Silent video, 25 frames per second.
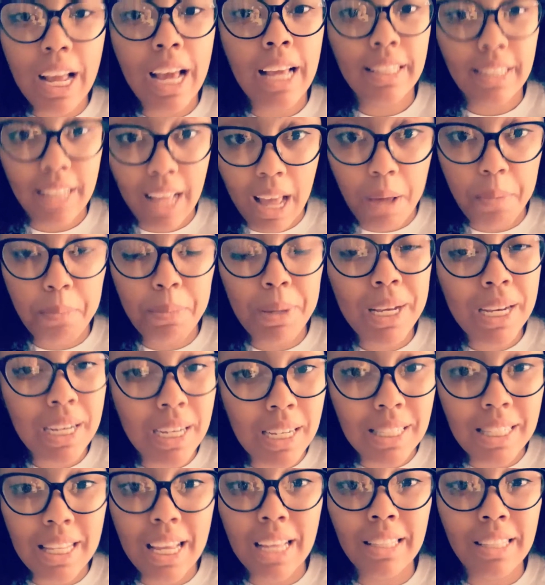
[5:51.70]
at that,
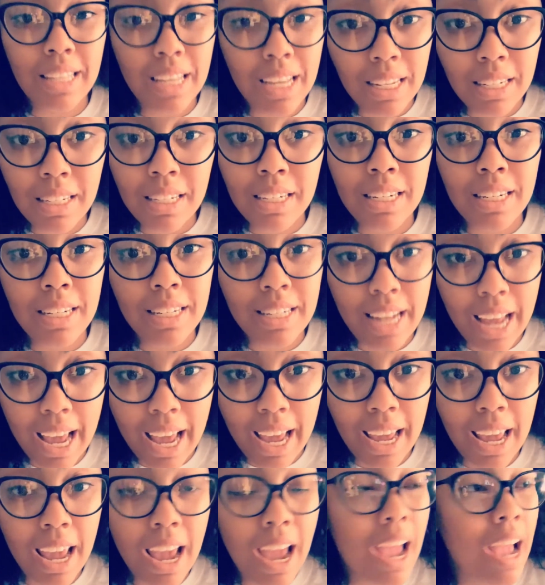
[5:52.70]
because at the end of the
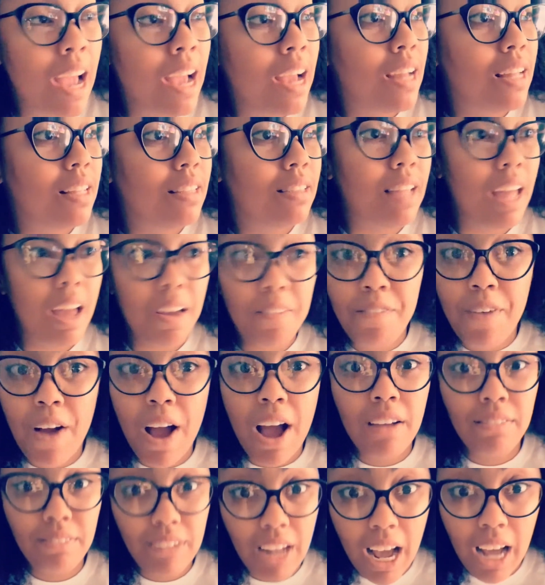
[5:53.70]
day, that
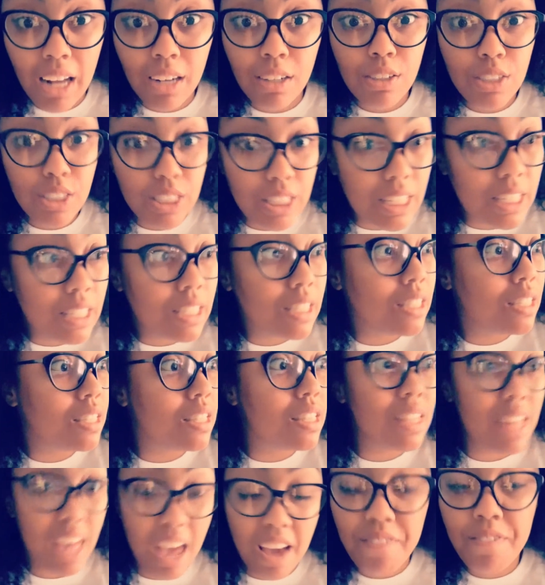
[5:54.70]
$5 is
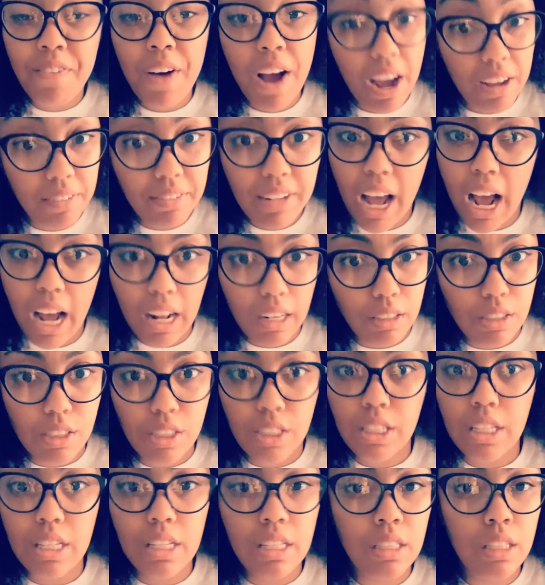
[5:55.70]
that
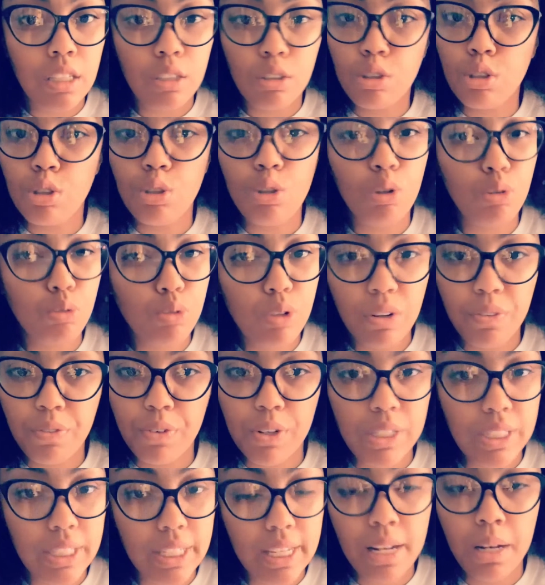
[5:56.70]
$5. There's no
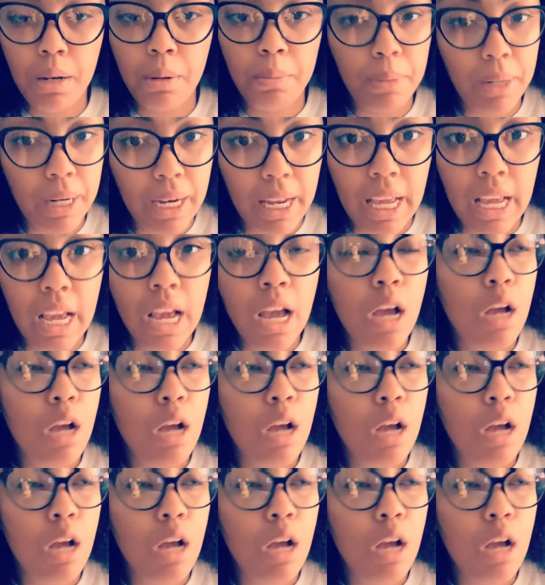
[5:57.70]
difference in the money.